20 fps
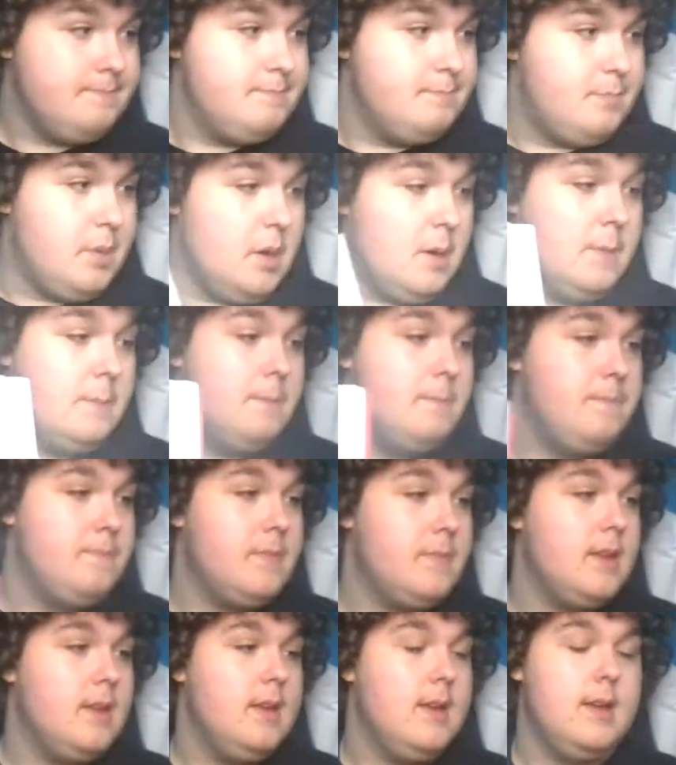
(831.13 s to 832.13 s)
but
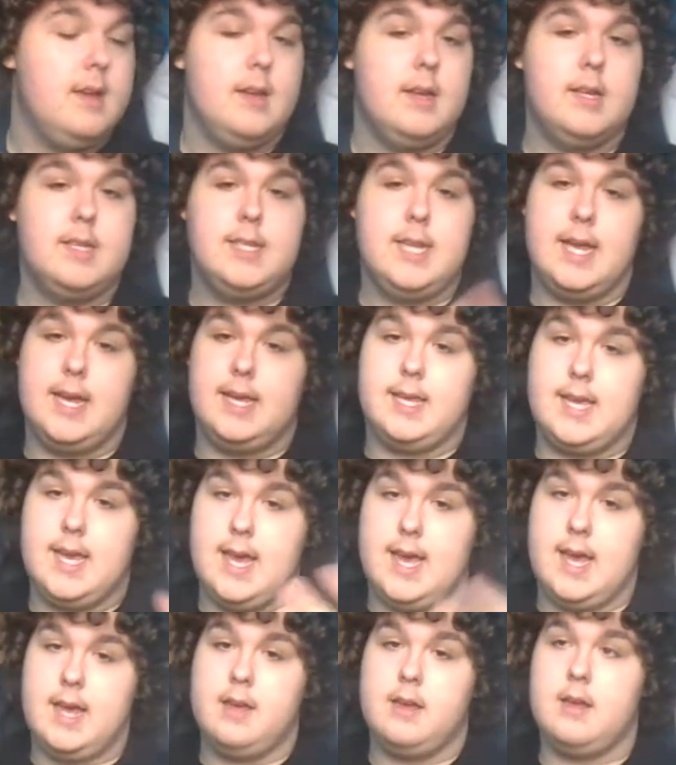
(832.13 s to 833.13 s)
take
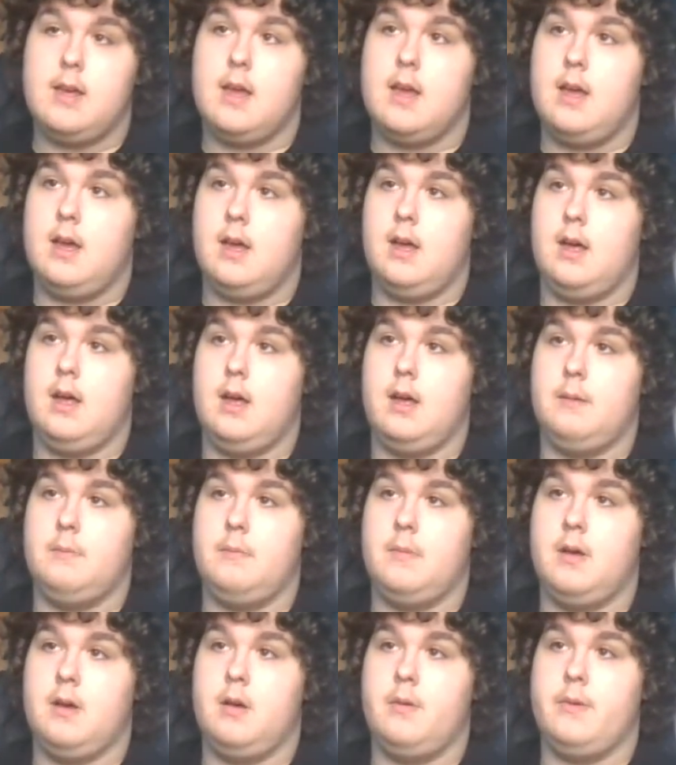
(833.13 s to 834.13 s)
care. Um,
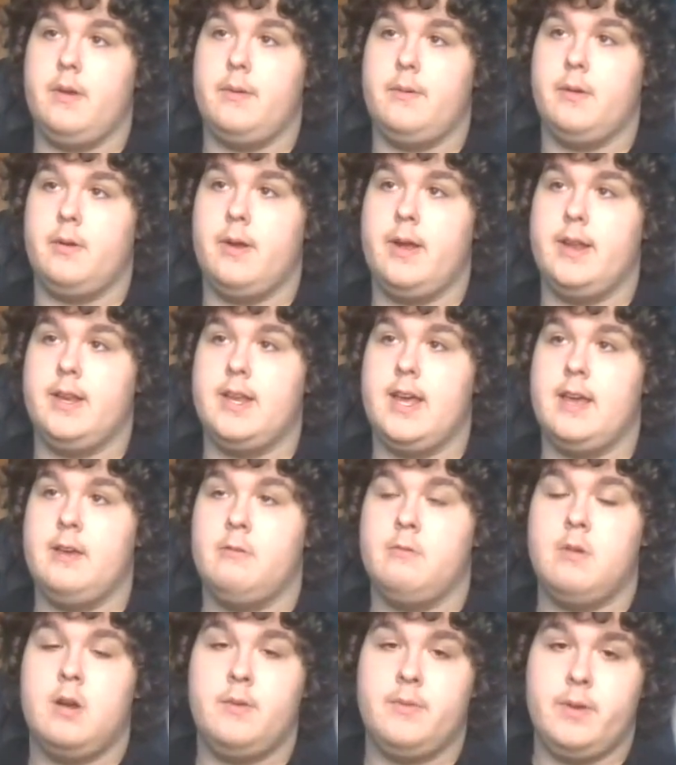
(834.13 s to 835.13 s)
I hope you have a great
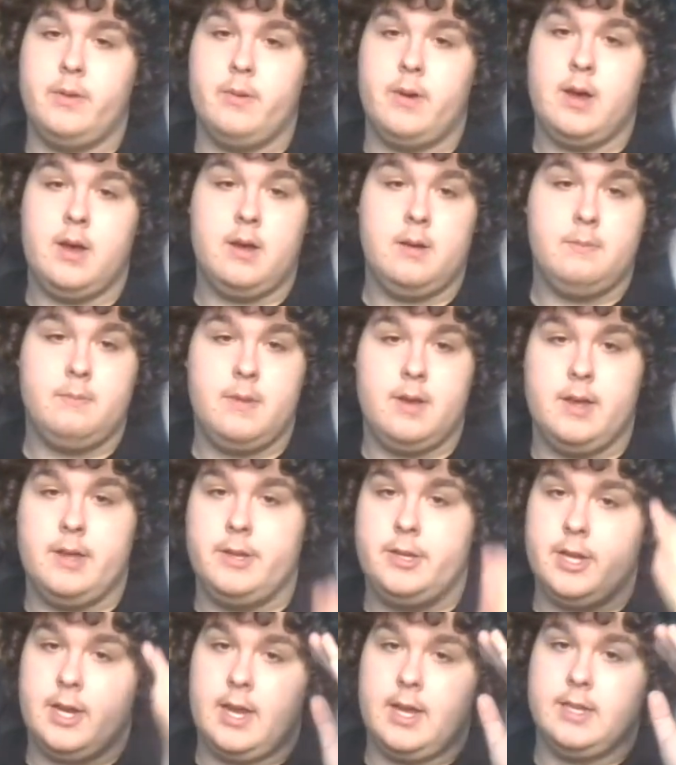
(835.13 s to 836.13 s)
day wherever you are, my
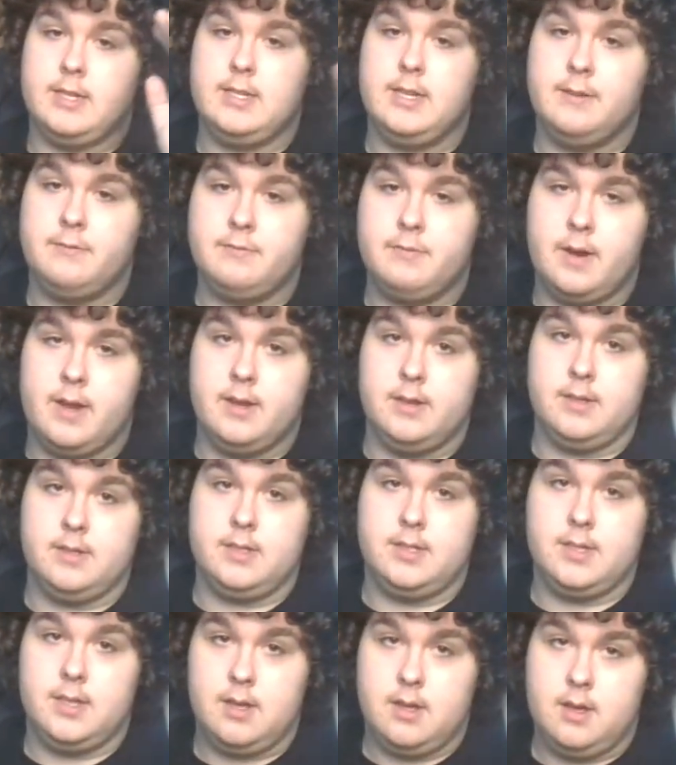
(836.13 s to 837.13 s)
Jedi Sith
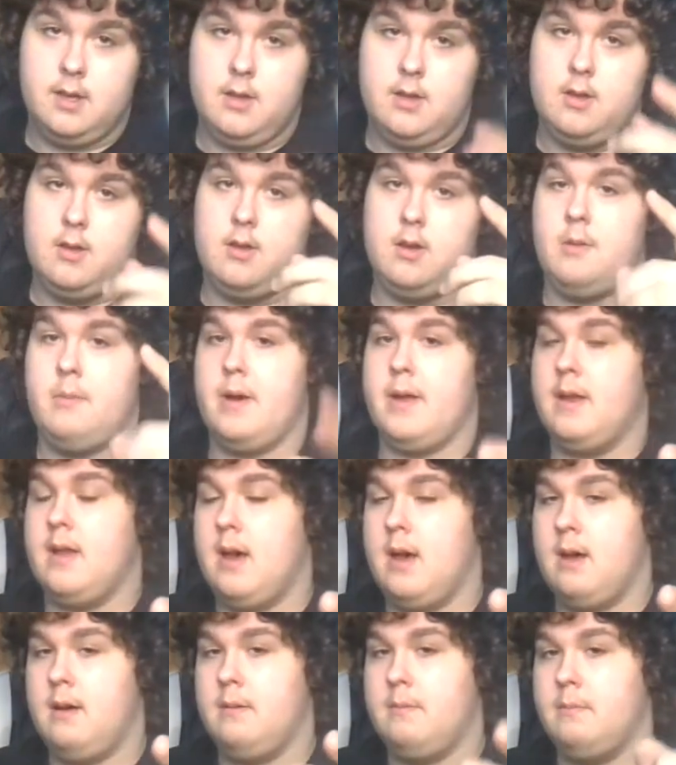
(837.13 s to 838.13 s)
friends, or my
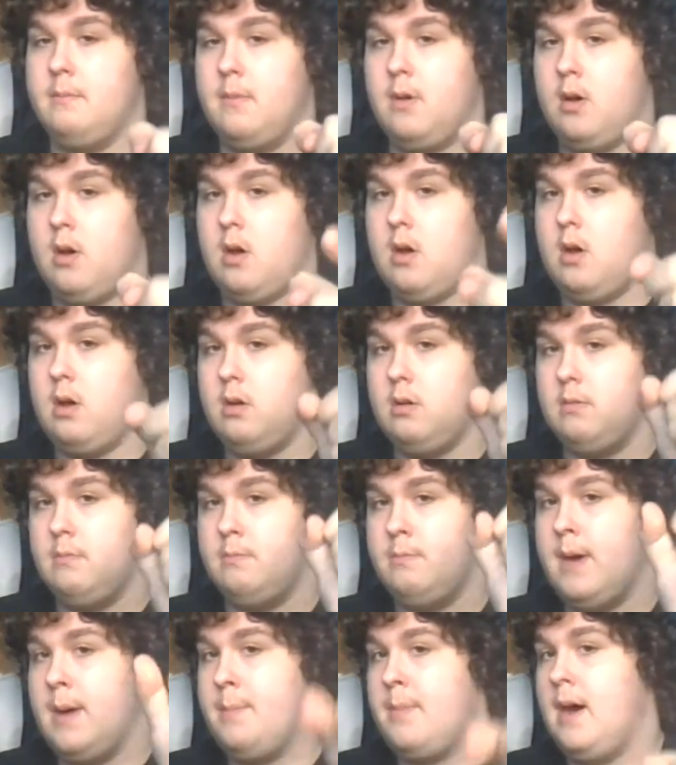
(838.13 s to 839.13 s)
Nar, or
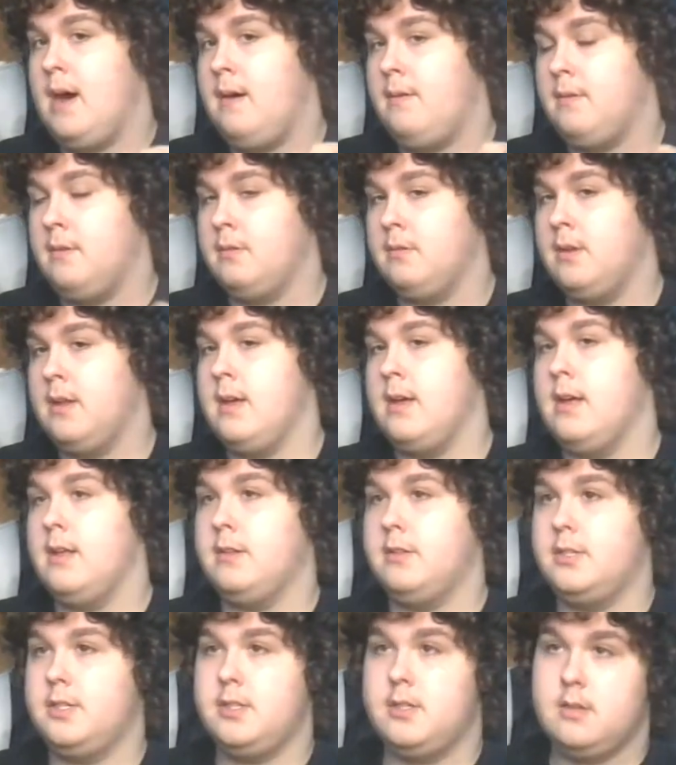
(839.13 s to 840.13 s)
my Marvel
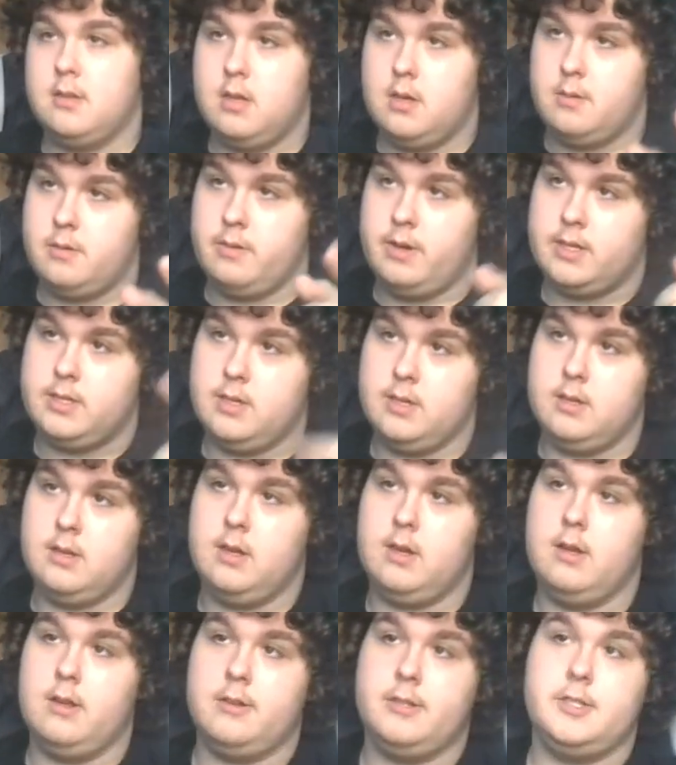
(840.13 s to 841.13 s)
nerds, or my wrestling
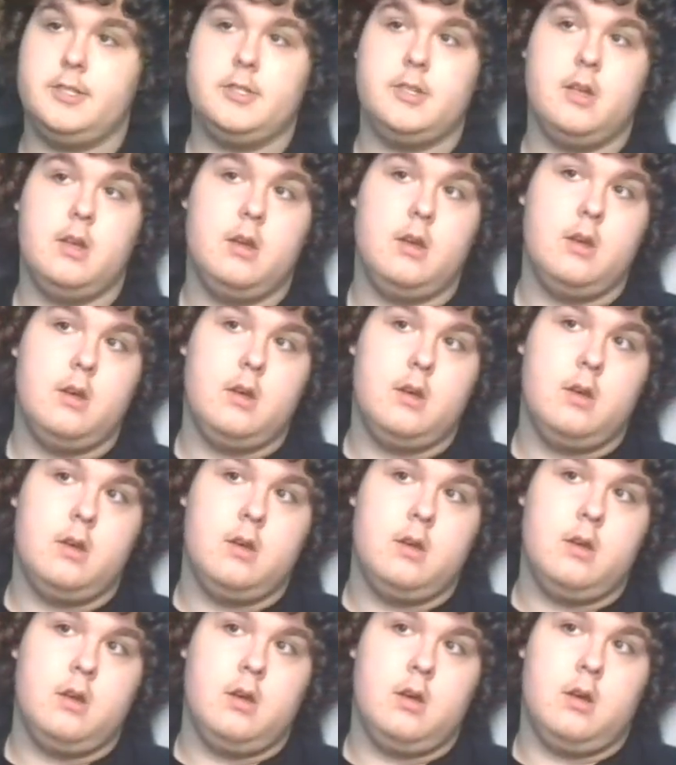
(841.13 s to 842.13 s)
nerds,
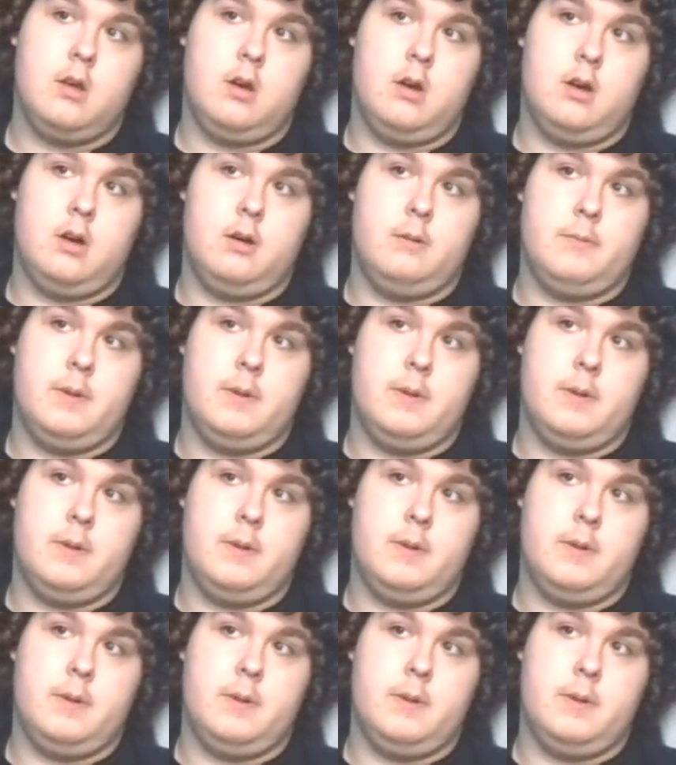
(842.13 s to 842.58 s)
or